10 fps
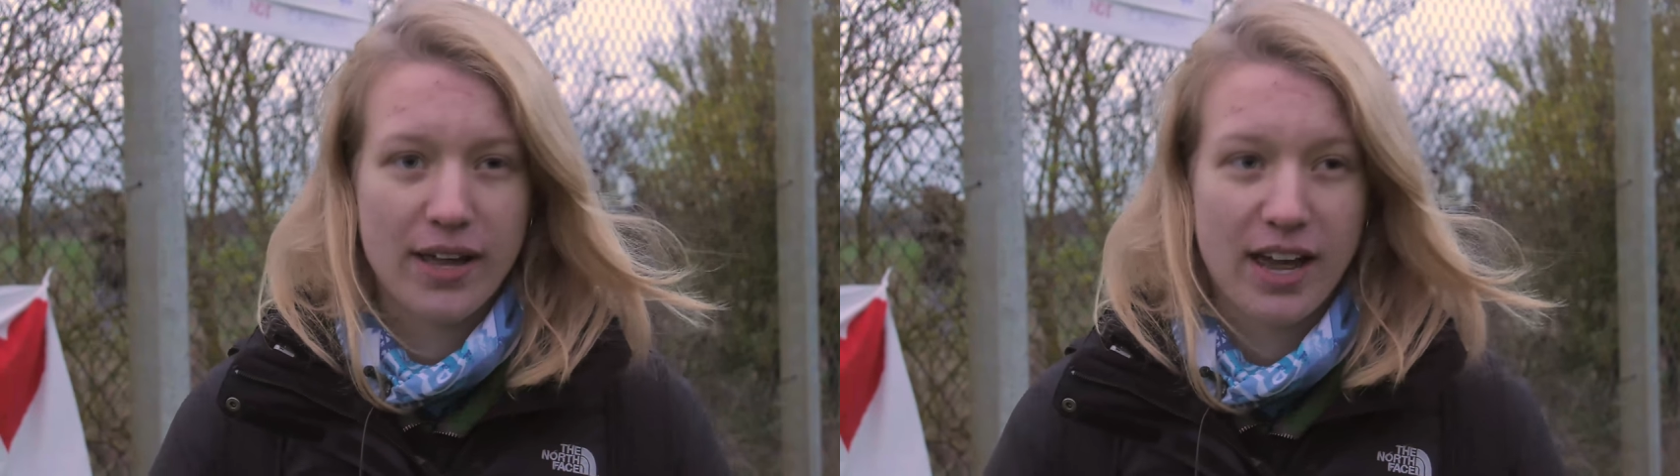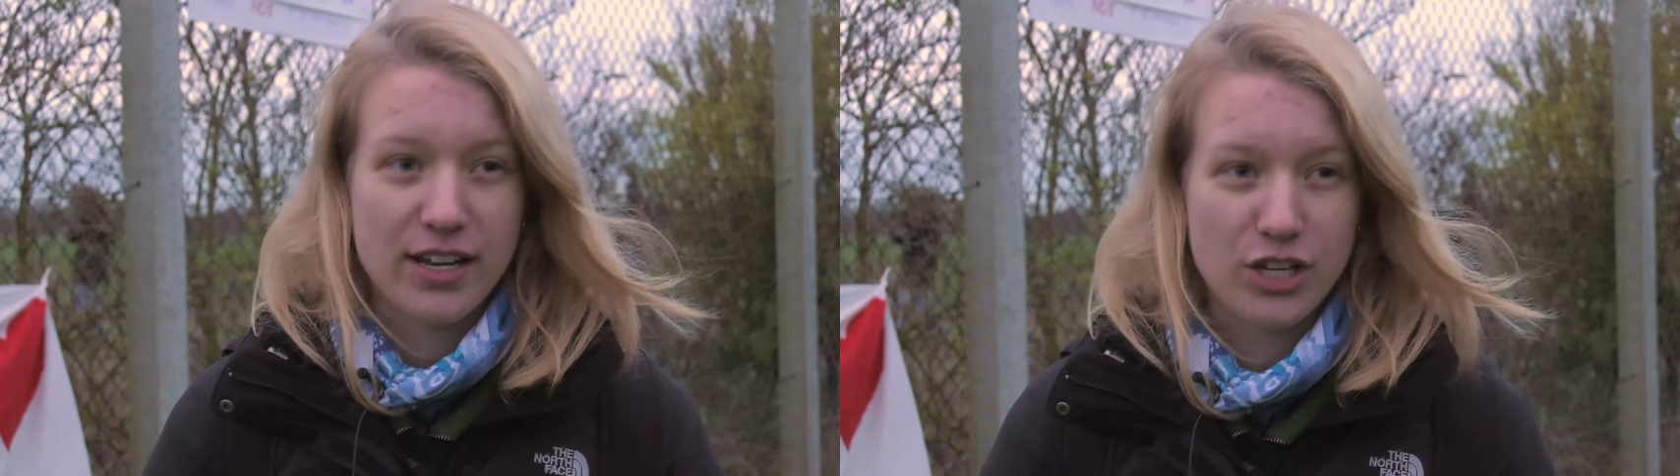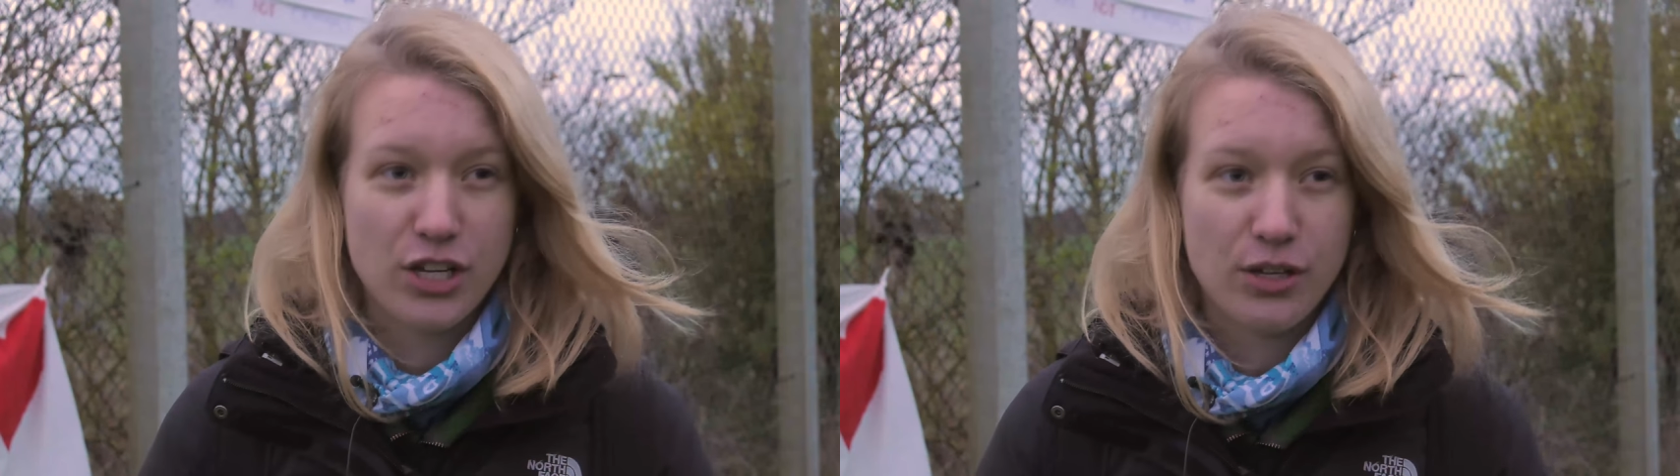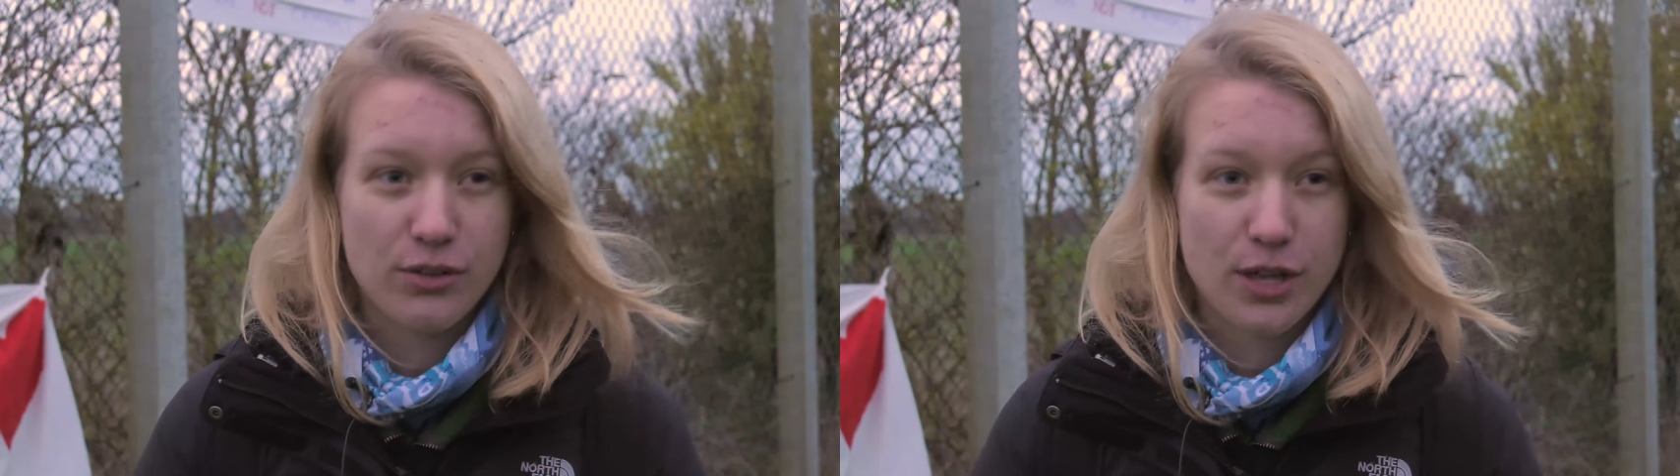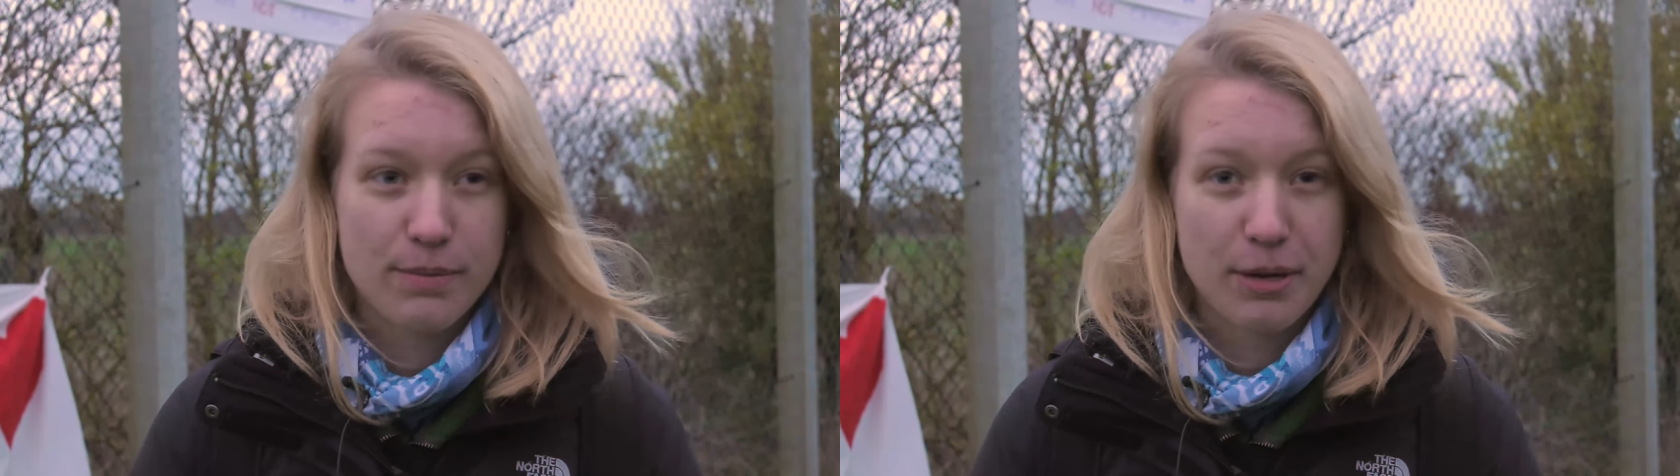and I knew
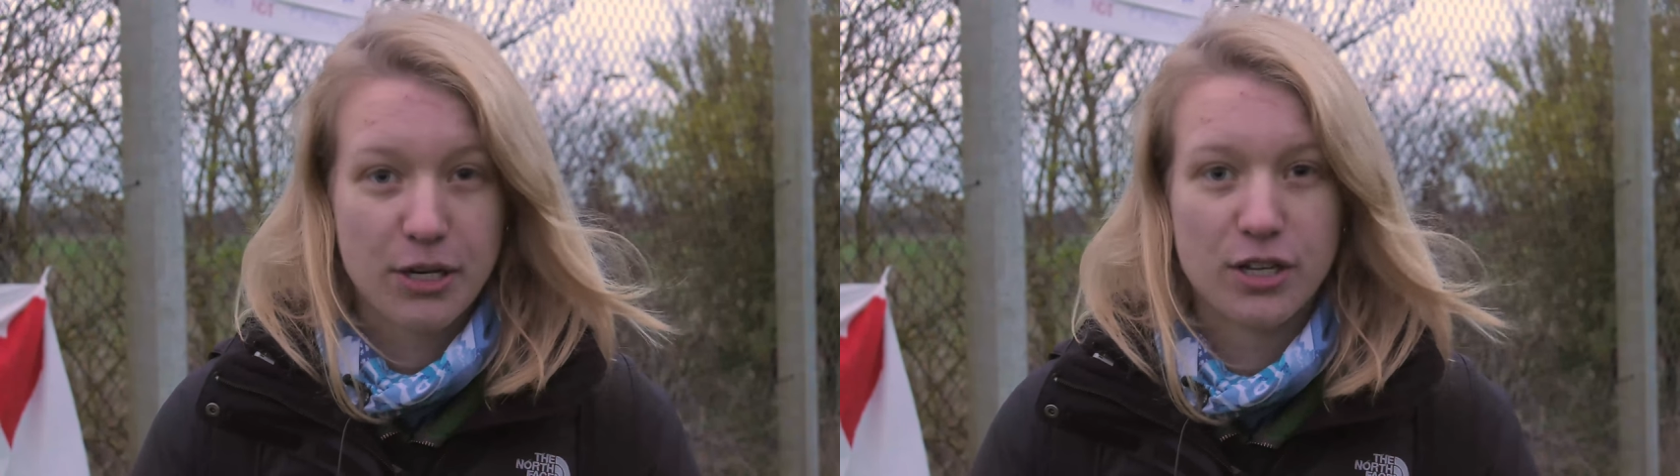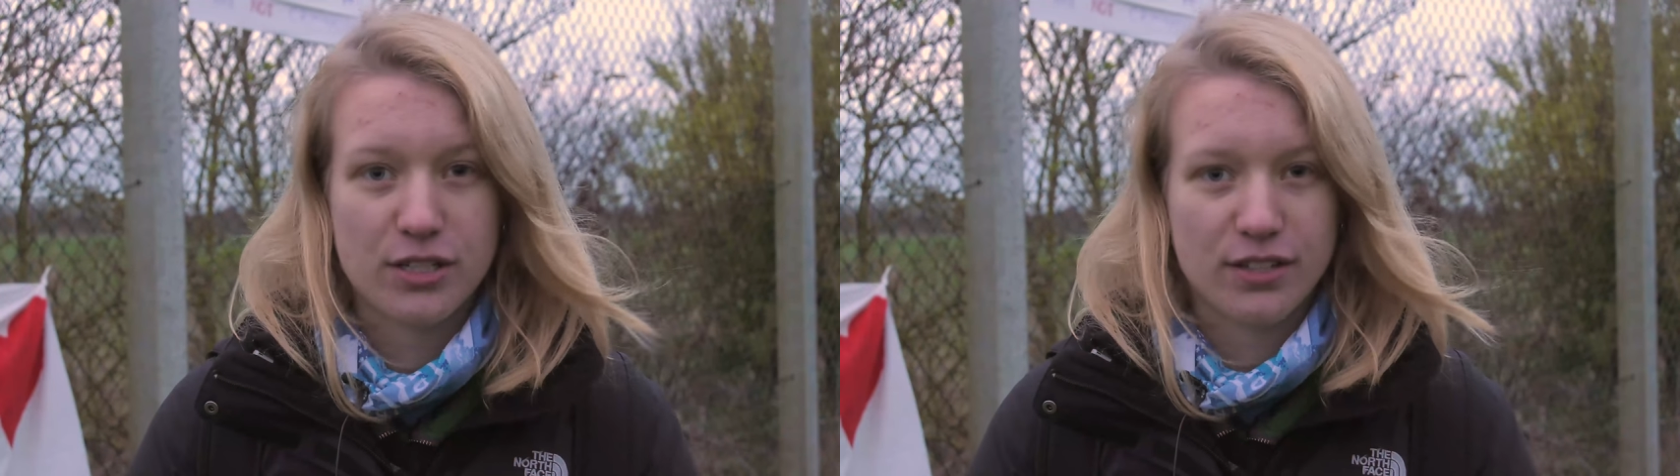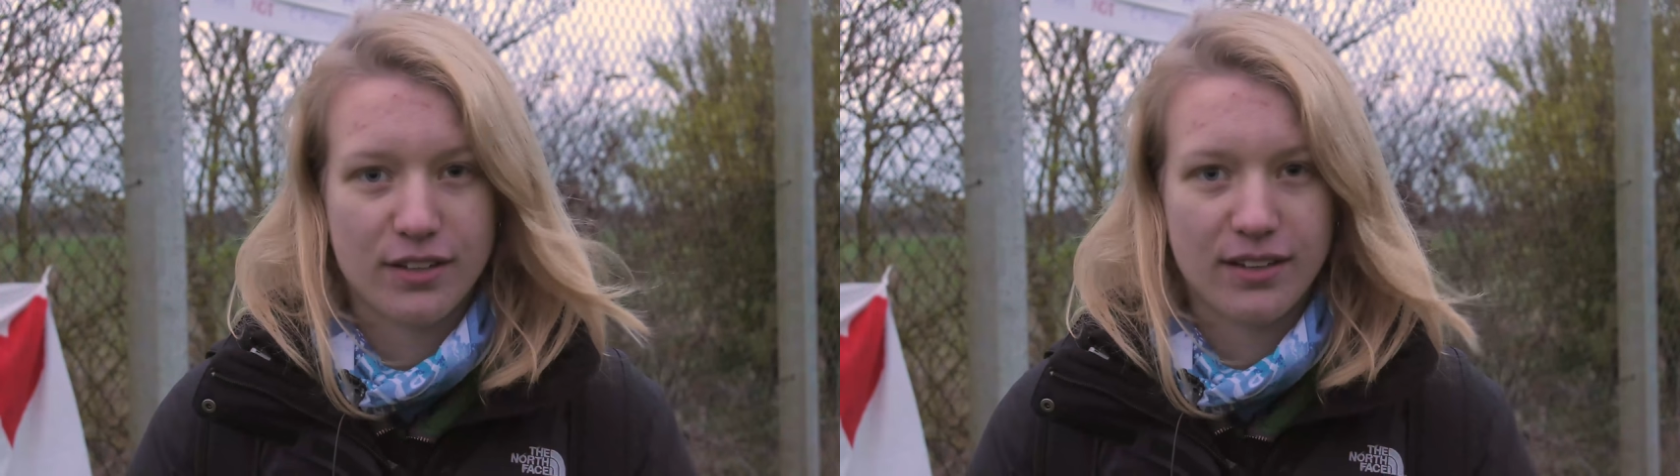that because